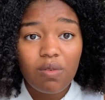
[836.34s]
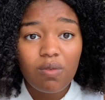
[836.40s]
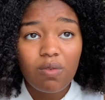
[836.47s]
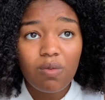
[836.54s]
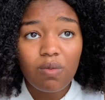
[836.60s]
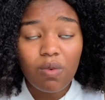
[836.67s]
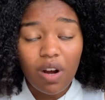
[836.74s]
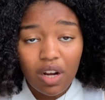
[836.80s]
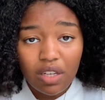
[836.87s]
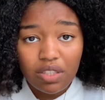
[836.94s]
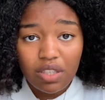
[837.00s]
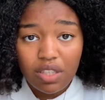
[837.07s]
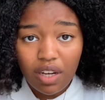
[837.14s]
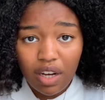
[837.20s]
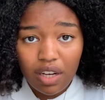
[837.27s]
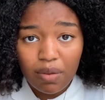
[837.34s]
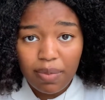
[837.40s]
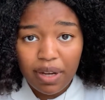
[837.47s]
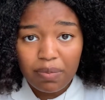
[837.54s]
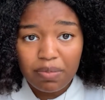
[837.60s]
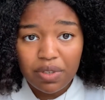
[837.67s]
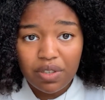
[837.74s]
want to talk
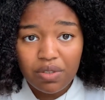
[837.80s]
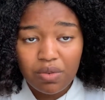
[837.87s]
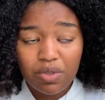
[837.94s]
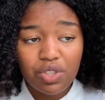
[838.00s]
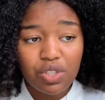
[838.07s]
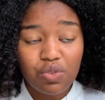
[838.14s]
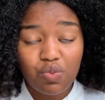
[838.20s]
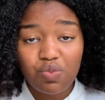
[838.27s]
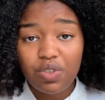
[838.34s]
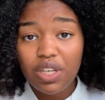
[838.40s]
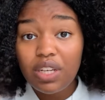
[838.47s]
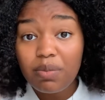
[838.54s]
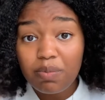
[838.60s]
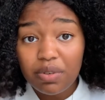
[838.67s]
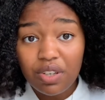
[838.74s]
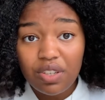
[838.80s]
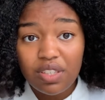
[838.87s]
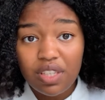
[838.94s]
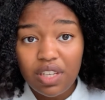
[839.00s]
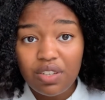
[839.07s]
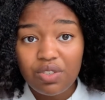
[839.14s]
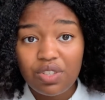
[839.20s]
about books or just read
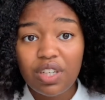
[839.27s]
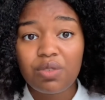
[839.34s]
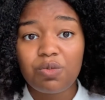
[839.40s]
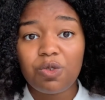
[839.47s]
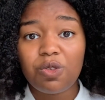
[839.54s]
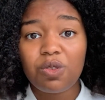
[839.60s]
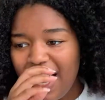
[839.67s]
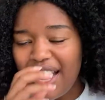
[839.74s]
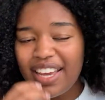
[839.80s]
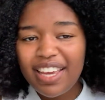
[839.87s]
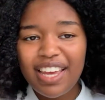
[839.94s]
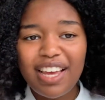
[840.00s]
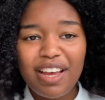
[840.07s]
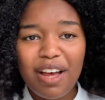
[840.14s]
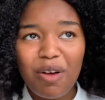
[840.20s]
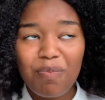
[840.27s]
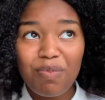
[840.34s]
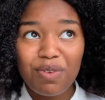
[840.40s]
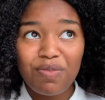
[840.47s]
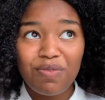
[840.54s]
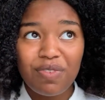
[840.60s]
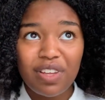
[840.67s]
books in general. I can't help
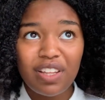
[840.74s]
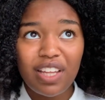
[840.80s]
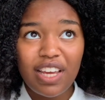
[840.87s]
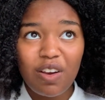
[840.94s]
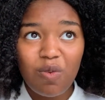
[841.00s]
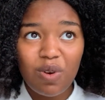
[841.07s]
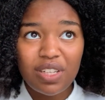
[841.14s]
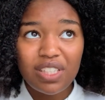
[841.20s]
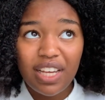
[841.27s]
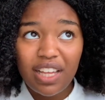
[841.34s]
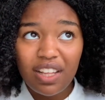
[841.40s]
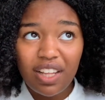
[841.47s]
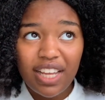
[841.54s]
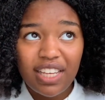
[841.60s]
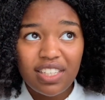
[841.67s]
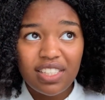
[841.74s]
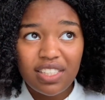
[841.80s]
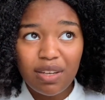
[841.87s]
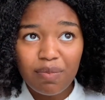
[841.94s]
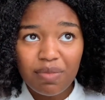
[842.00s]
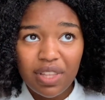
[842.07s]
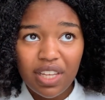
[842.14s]
but feel like once I like
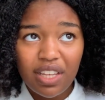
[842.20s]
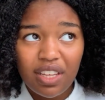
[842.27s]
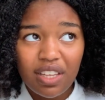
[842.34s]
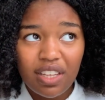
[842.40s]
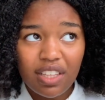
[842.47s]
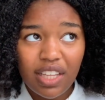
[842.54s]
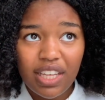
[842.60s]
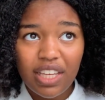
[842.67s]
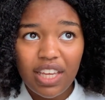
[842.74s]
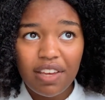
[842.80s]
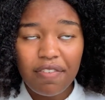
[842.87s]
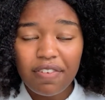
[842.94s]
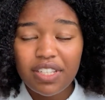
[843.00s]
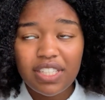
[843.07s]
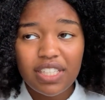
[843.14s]
something, like if it's a